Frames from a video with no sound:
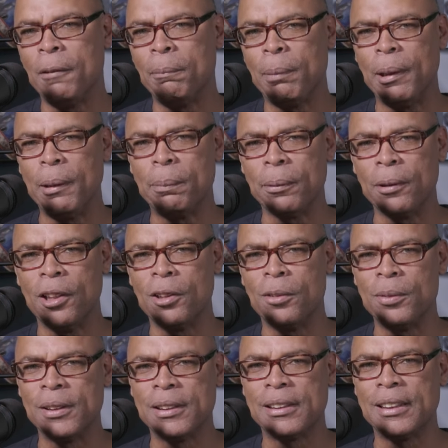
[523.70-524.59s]
people
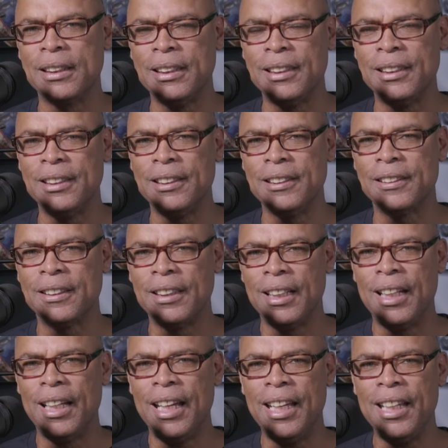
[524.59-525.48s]
overseas
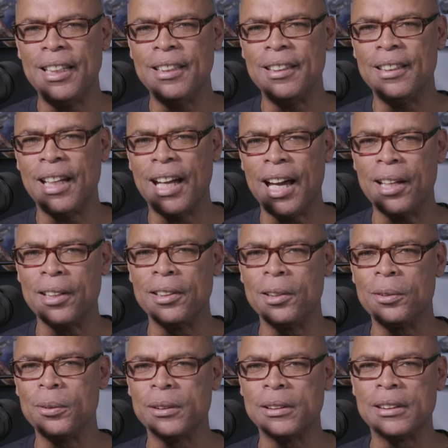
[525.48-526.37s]
and how
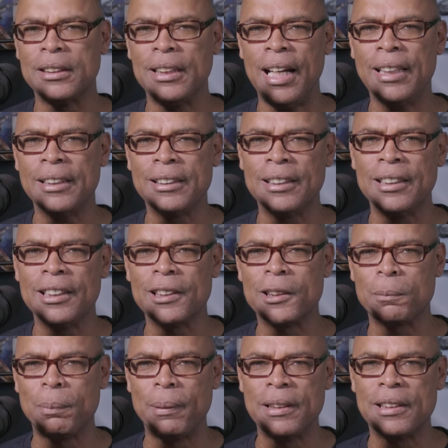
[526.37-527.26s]
they were snatching
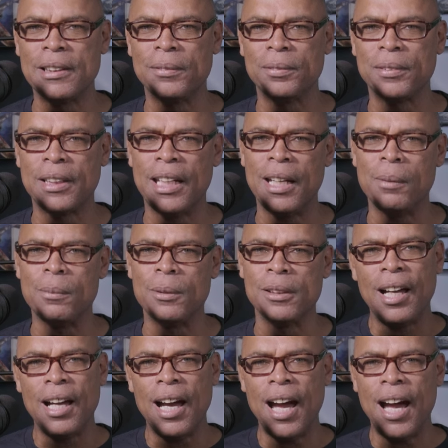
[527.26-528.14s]
expensive
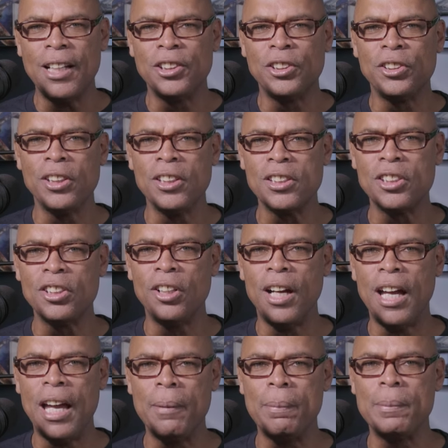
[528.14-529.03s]
cameras. I just so
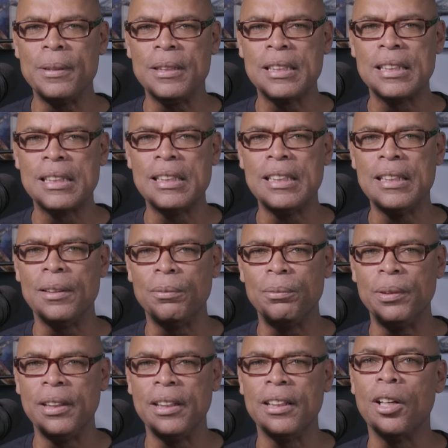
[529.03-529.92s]
happened to see a
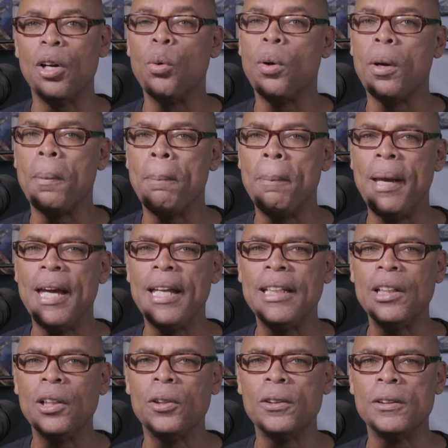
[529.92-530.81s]
video where
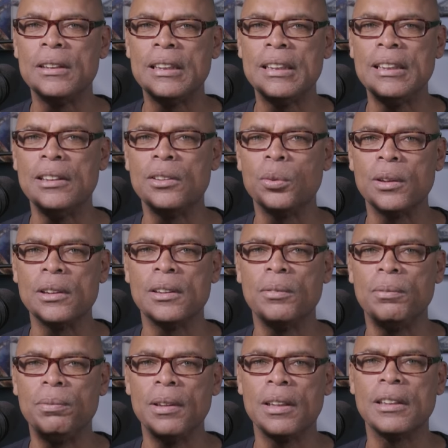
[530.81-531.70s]
Manny Ortiz was
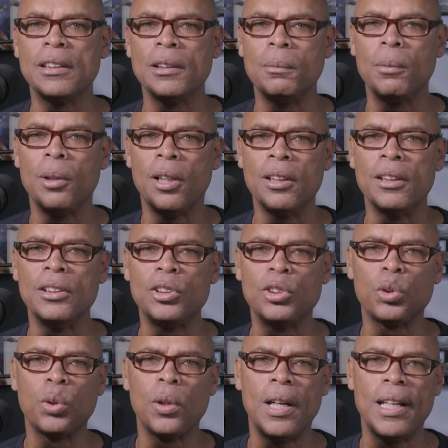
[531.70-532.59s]
a victim on a
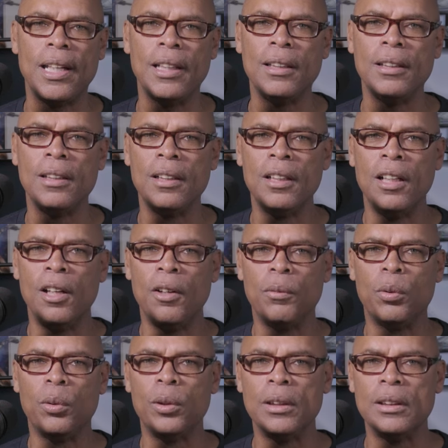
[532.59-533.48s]
train
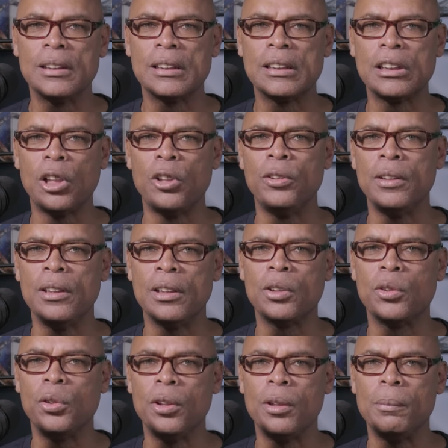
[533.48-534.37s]
for his Sony
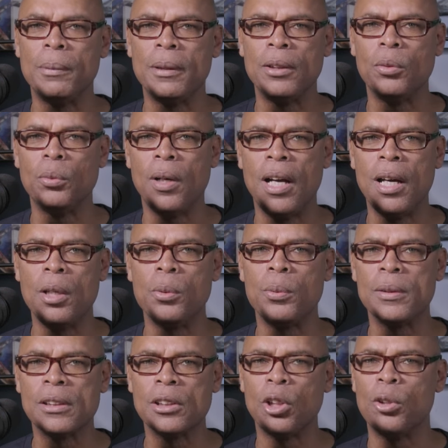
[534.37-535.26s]
equipment while he
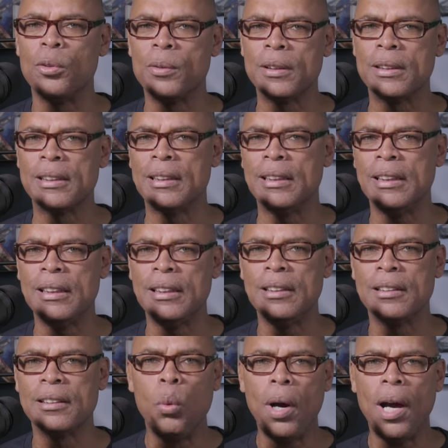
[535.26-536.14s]
was
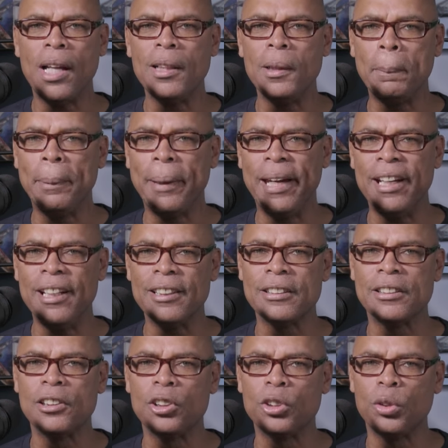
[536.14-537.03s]
overseas. While in
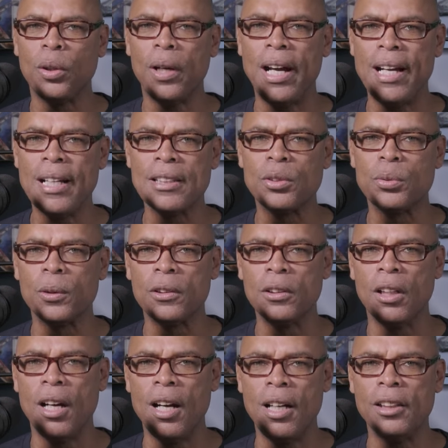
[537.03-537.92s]
Paris, the crowds were
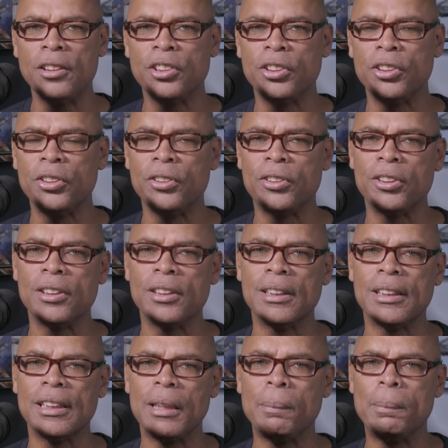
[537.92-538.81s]
large due to
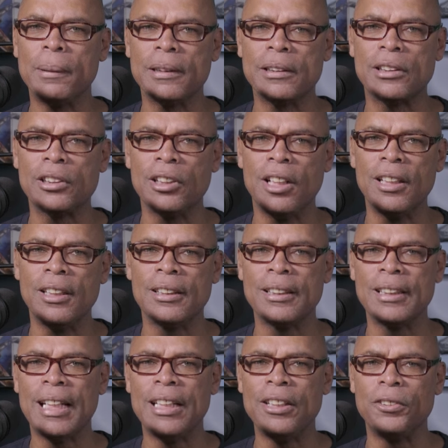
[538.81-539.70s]
the Olympics
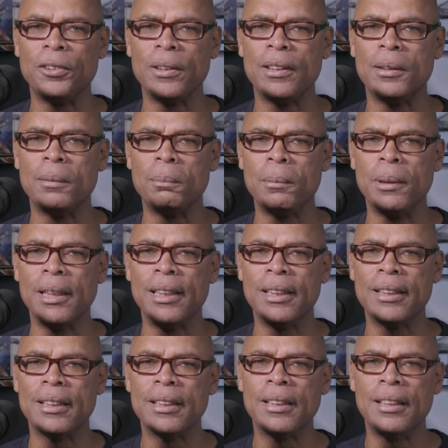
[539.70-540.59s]
starting later in the
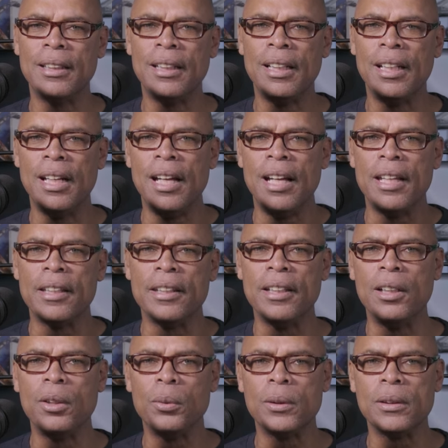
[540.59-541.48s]
month.
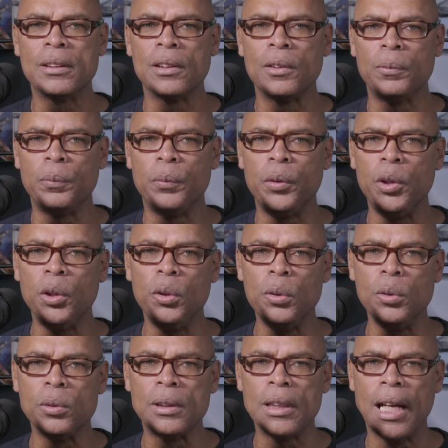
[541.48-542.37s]
There was a
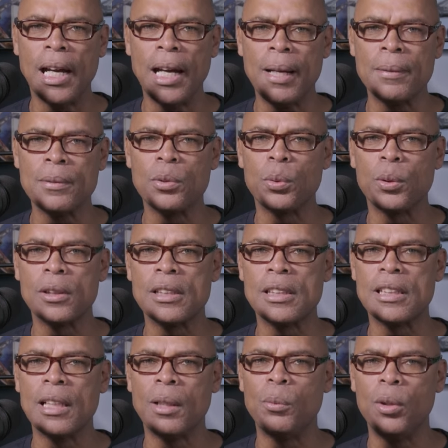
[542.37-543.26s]
few times where
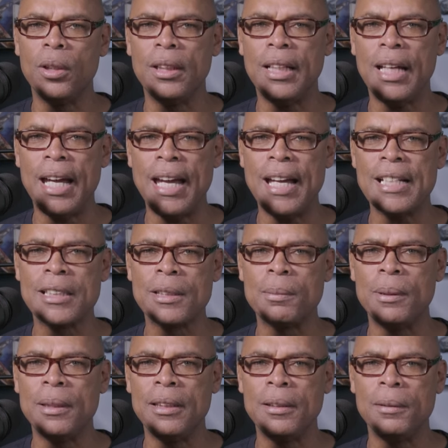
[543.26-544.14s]
someone asked
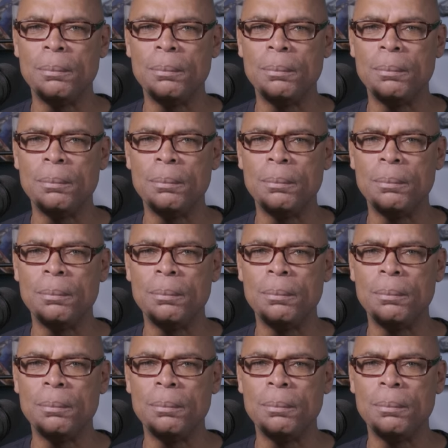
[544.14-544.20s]
me to